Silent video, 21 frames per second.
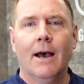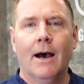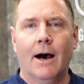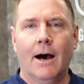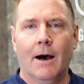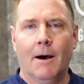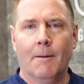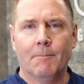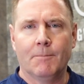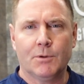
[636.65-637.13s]

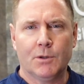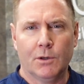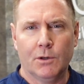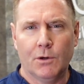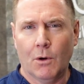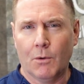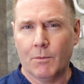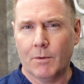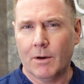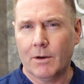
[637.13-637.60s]
so you
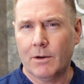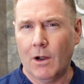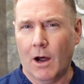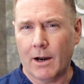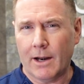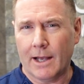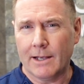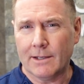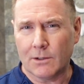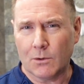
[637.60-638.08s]
don't,
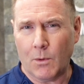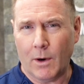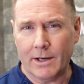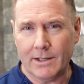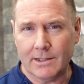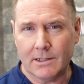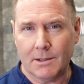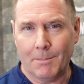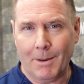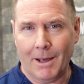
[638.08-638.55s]
not as quite
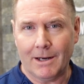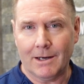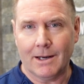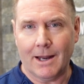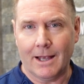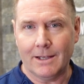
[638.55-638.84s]
as dependent